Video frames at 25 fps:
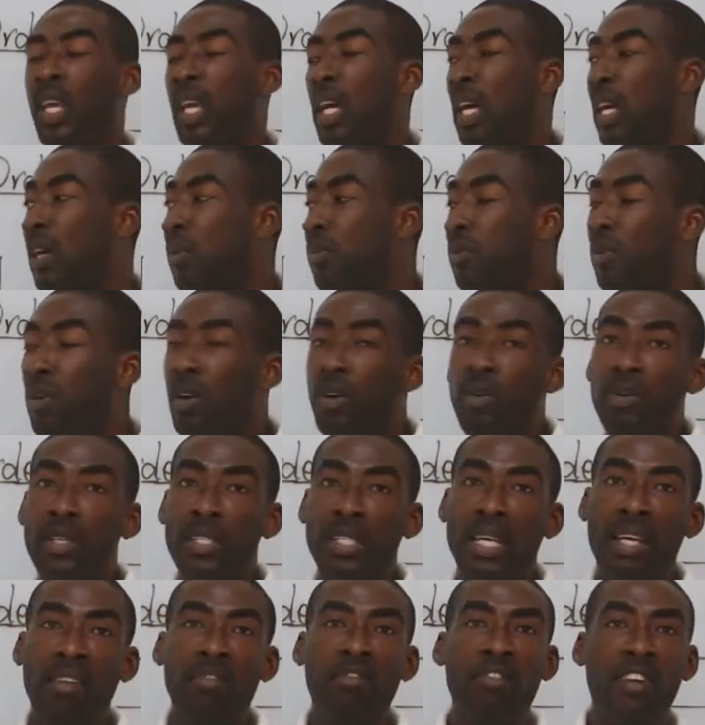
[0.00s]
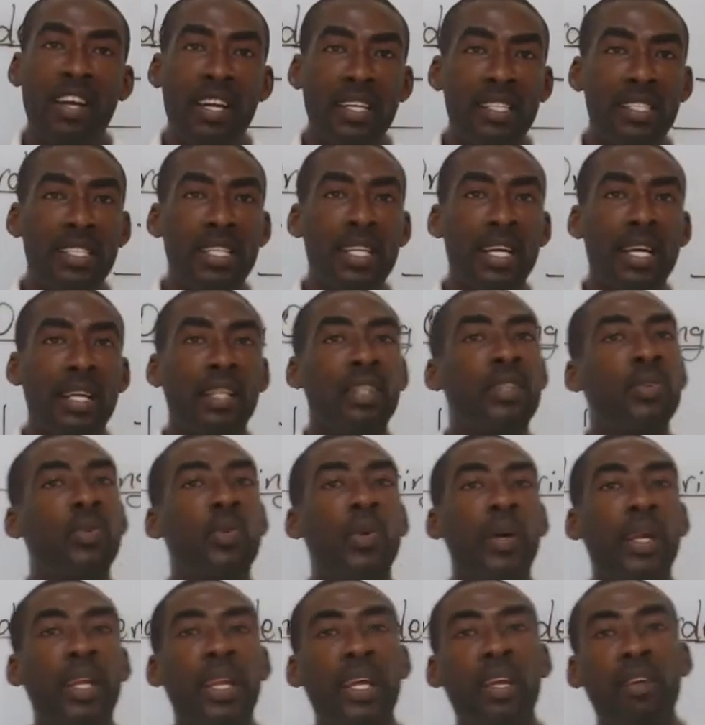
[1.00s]
I will always advise that
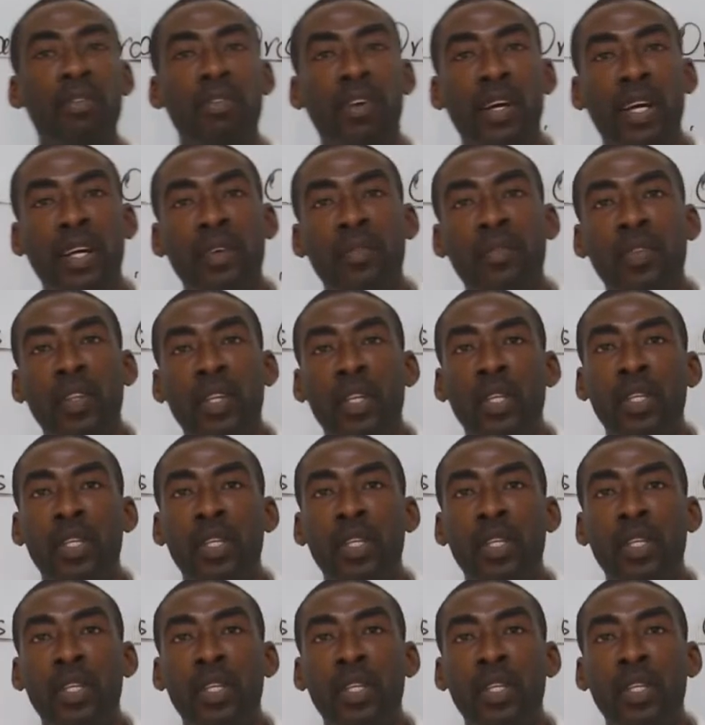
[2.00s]
whenever